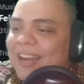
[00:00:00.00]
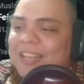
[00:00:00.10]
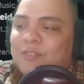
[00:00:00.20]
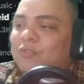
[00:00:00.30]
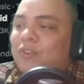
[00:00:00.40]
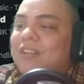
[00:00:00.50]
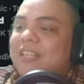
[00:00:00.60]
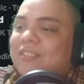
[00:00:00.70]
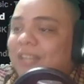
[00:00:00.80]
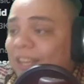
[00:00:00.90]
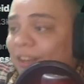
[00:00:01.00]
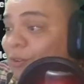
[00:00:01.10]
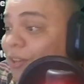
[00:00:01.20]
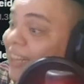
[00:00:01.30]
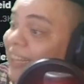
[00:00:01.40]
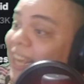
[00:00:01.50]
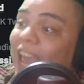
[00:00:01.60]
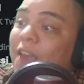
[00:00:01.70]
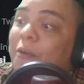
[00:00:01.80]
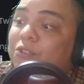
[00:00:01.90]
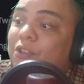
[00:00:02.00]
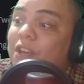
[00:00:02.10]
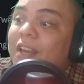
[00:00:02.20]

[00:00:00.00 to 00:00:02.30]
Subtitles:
Lex Luthor is really cool, and they gave us